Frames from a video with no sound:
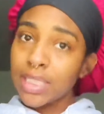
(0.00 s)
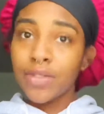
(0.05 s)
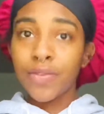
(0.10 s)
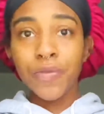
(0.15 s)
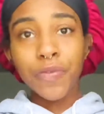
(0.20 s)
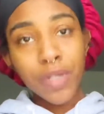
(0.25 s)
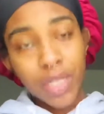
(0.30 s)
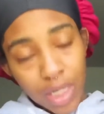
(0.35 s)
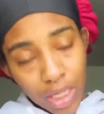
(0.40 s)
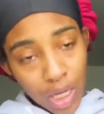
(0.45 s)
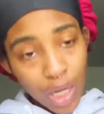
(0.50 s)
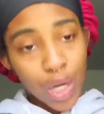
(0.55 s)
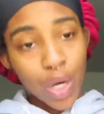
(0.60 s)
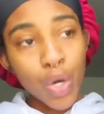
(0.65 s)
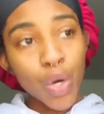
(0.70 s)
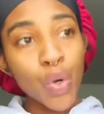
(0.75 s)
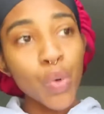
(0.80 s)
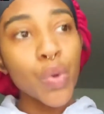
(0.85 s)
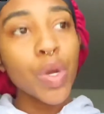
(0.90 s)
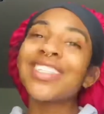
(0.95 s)

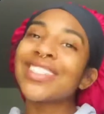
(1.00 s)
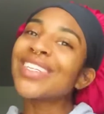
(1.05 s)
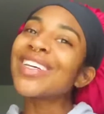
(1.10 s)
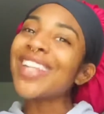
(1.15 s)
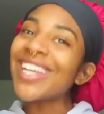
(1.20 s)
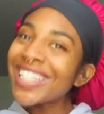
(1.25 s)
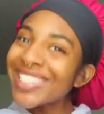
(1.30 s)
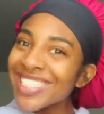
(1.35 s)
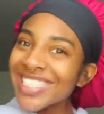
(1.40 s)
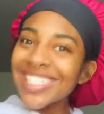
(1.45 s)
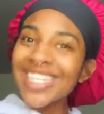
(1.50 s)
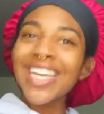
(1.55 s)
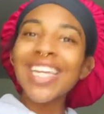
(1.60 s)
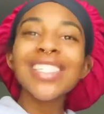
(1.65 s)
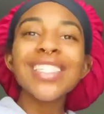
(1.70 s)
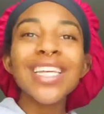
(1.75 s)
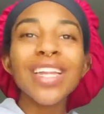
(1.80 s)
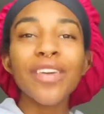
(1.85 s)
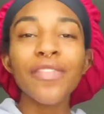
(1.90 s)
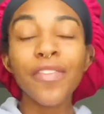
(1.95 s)
video. So let's just get
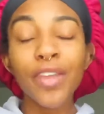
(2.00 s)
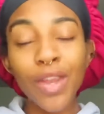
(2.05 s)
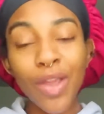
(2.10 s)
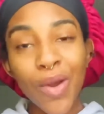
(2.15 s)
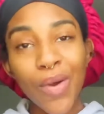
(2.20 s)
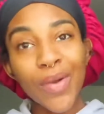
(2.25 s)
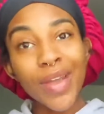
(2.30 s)
into the video,